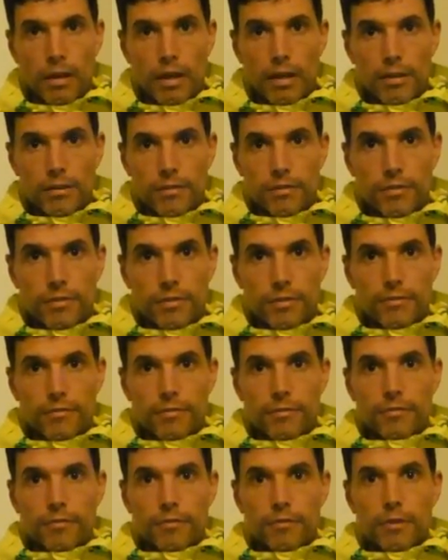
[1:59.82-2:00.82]
it's
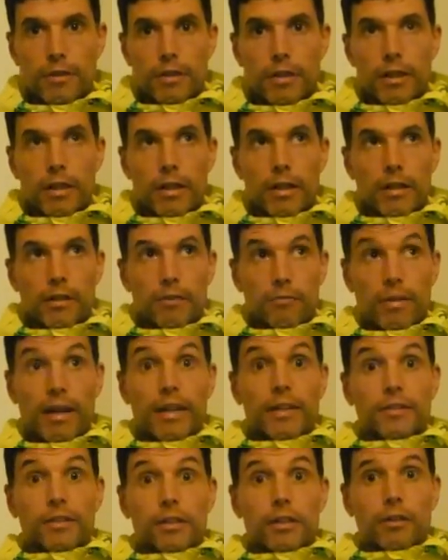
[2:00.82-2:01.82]

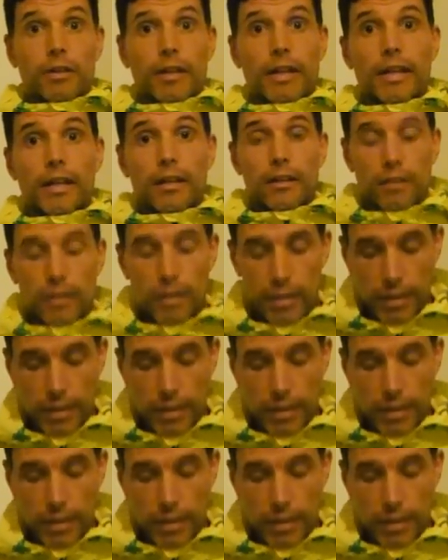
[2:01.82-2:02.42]
rains a lot here,